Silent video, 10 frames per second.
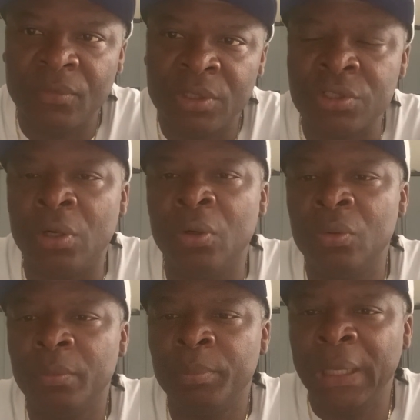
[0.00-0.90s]
So
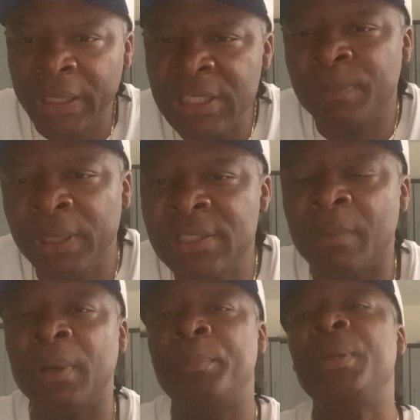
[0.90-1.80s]
please,
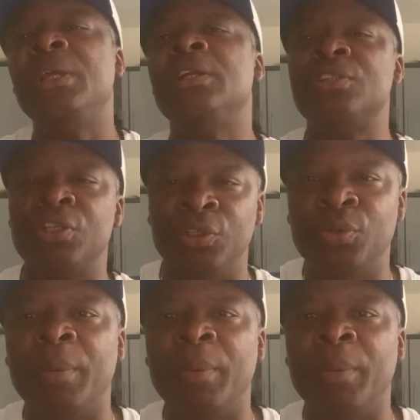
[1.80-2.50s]
I'm appealing to you.